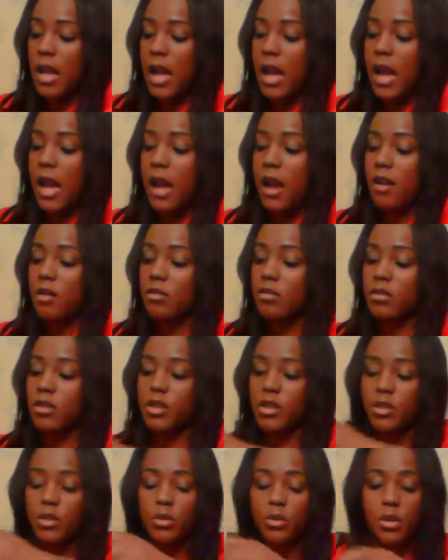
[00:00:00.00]
I'll
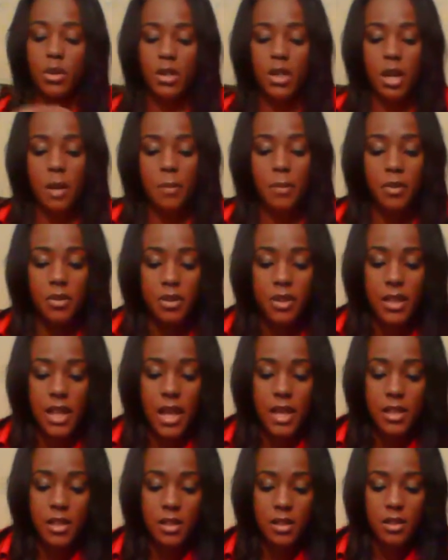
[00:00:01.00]
do a couple
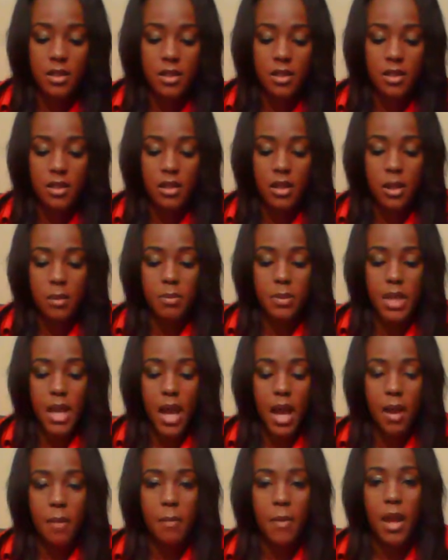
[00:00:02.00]
slices up
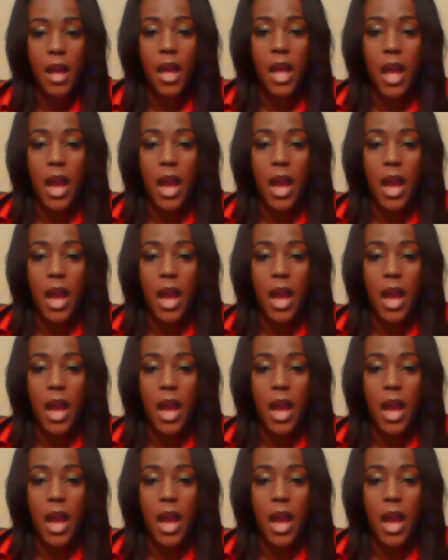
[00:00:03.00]
top.